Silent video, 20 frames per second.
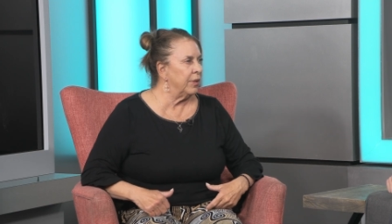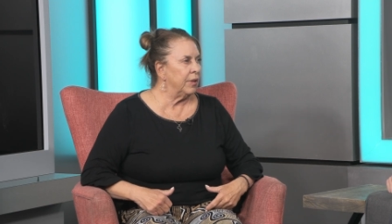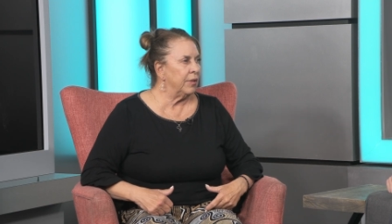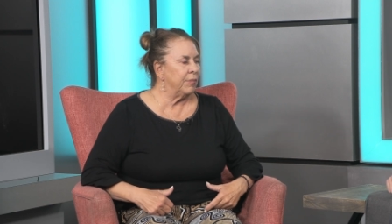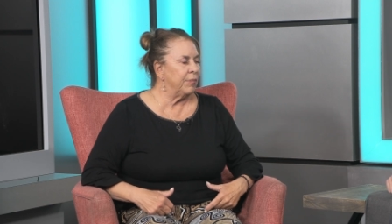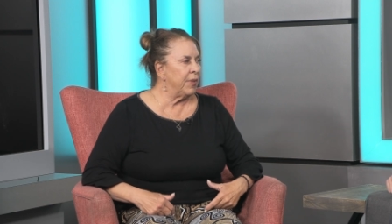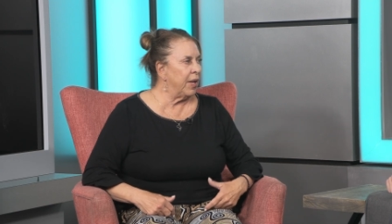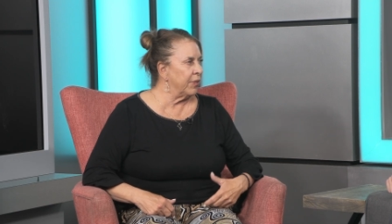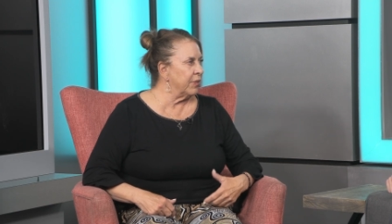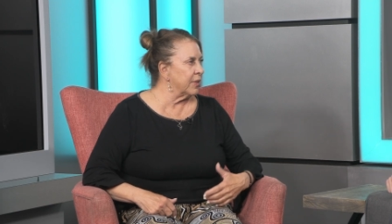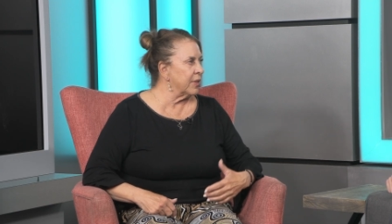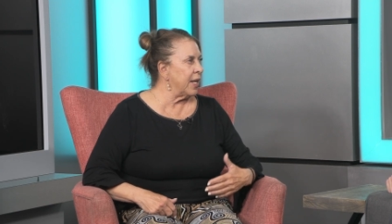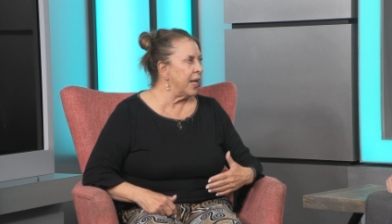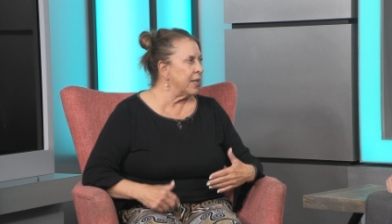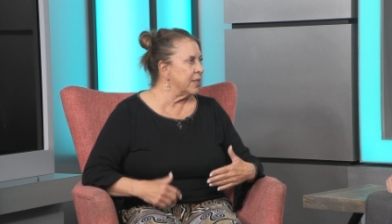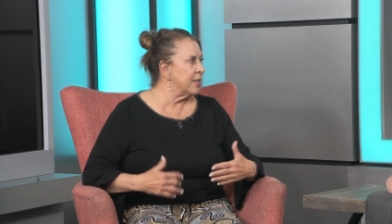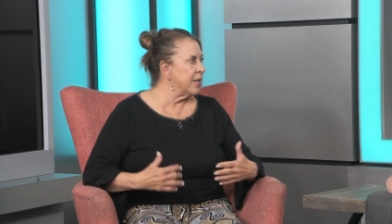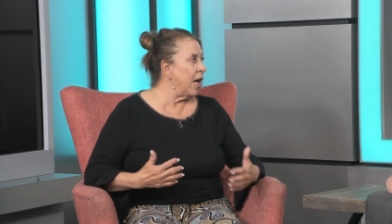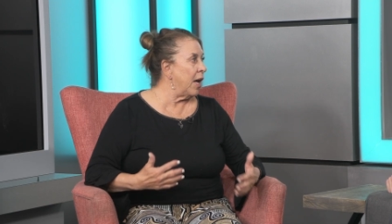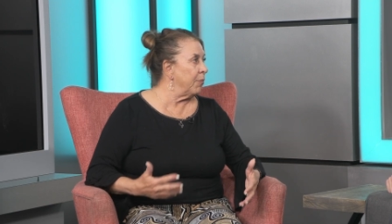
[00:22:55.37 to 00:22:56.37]
method
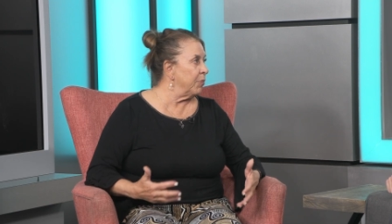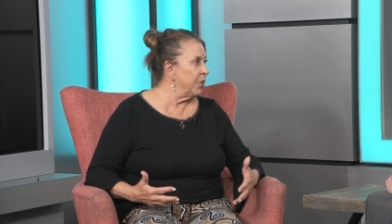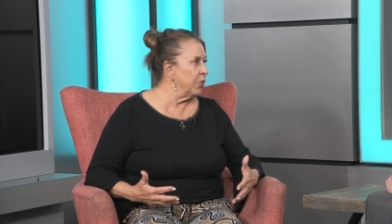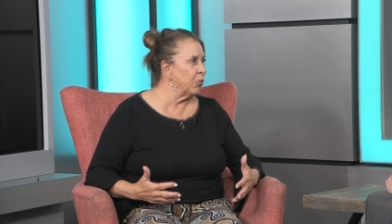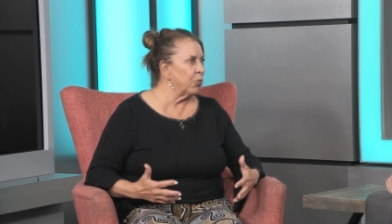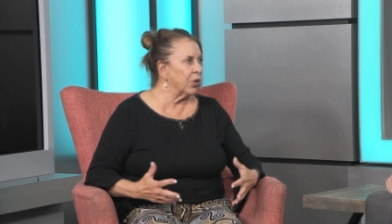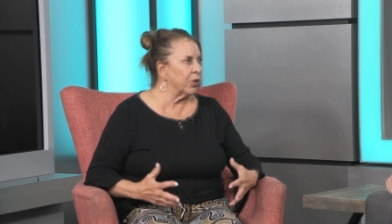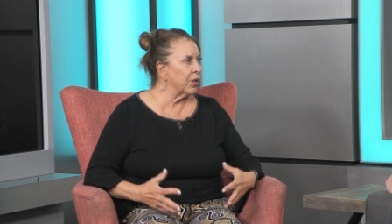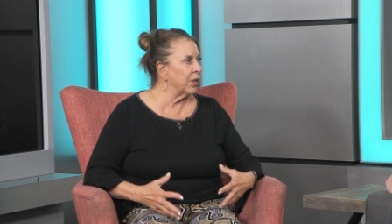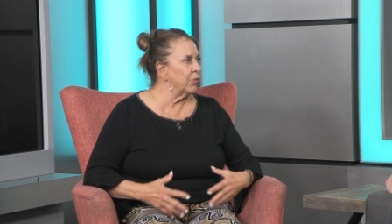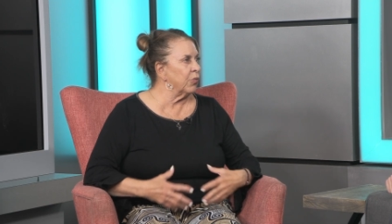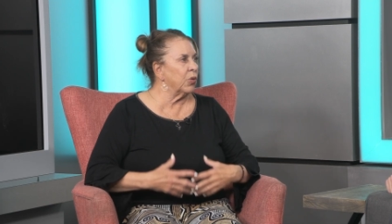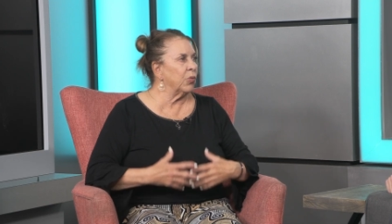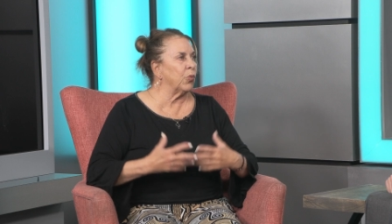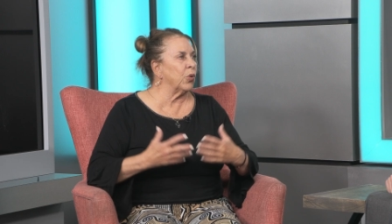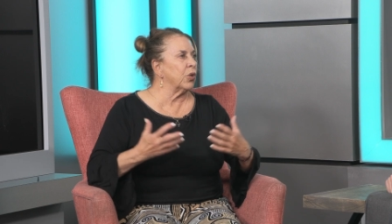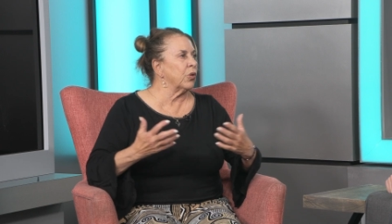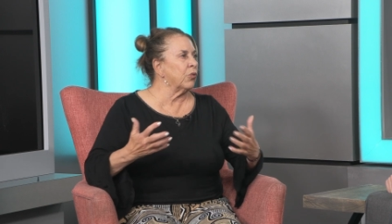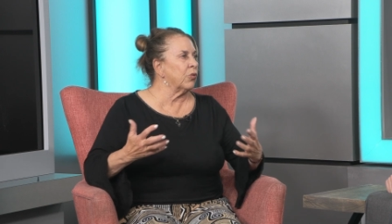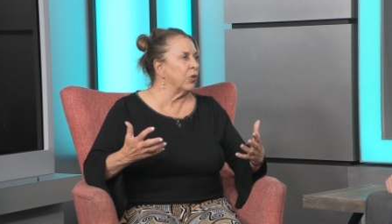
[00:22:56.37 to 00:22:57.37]
had not been working. We
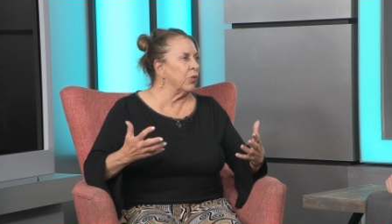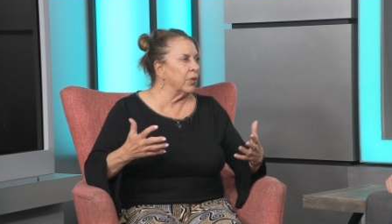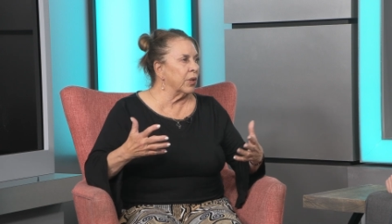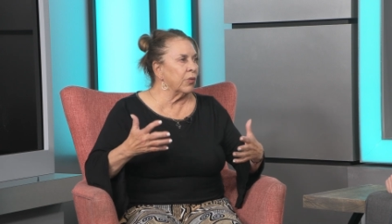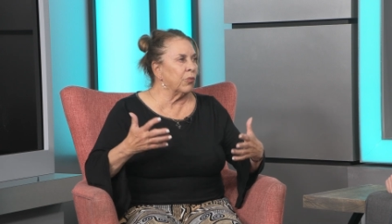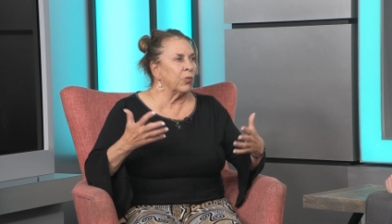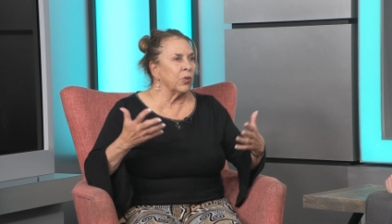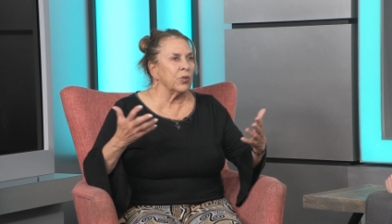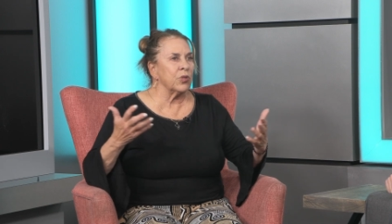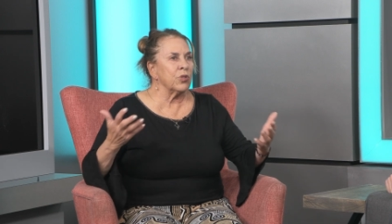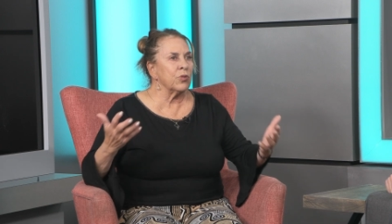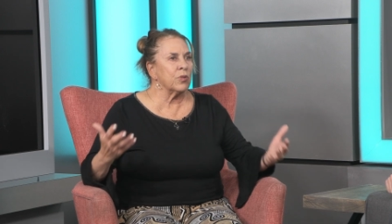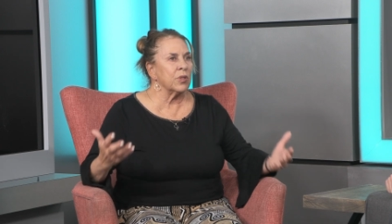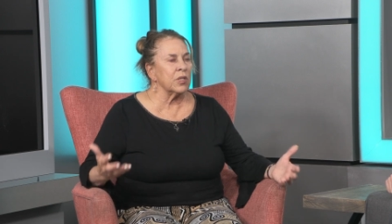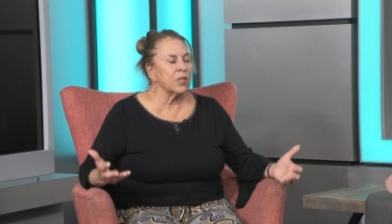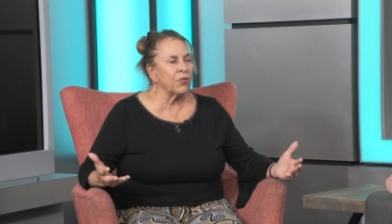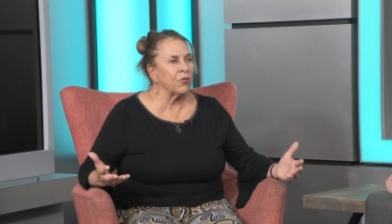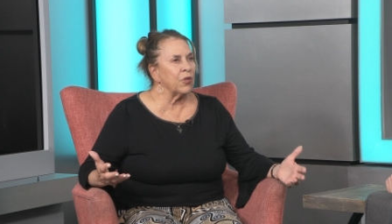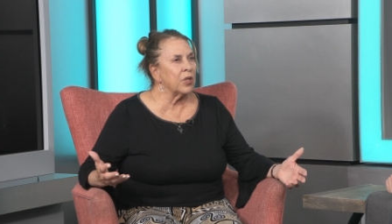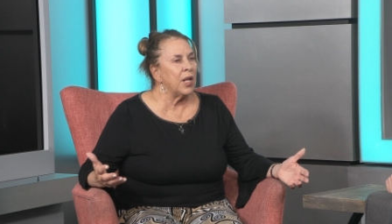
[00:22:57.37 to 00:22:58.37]
weren't growing, weren't doing
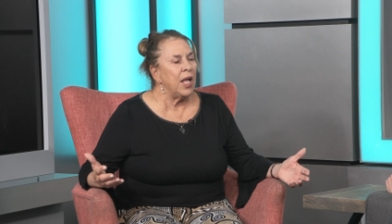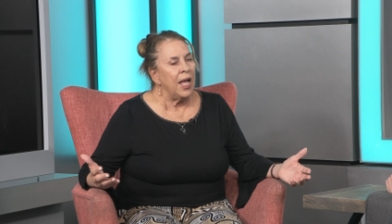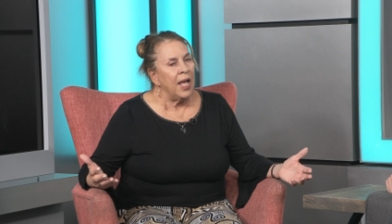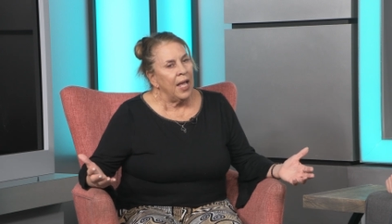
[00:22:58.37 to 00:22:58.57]
different.